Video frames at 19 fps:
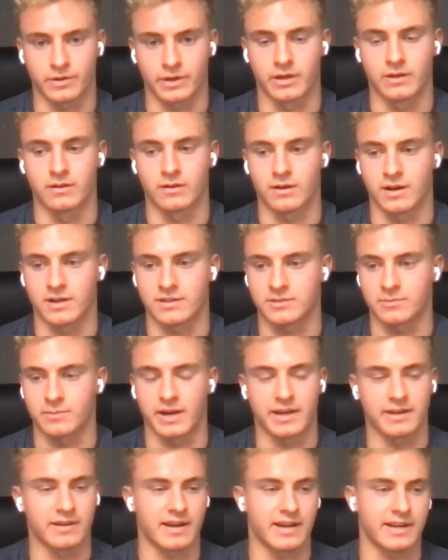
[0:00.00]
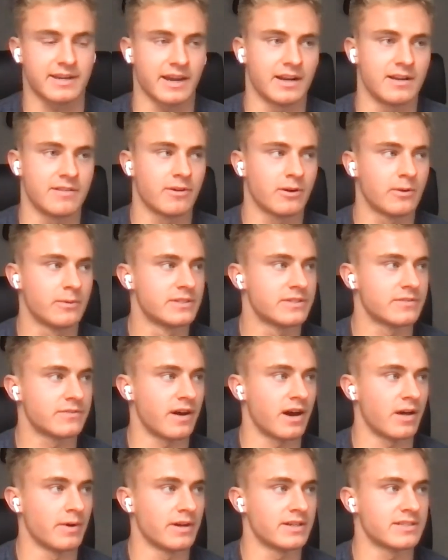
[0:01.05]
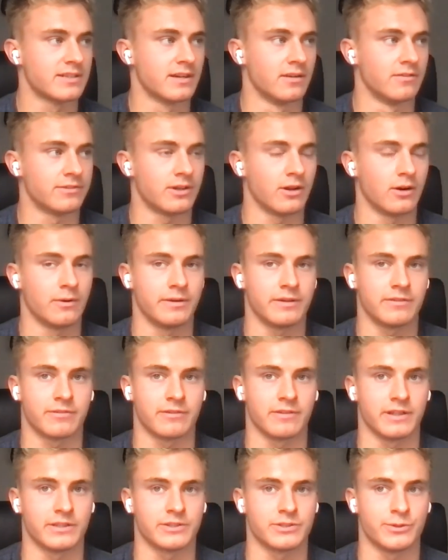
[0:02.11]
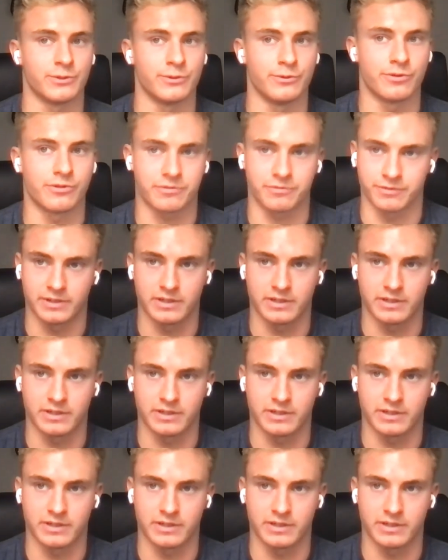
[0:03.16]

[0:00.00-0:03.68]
Okay, awesome. I, I kind of always find myself going for like two,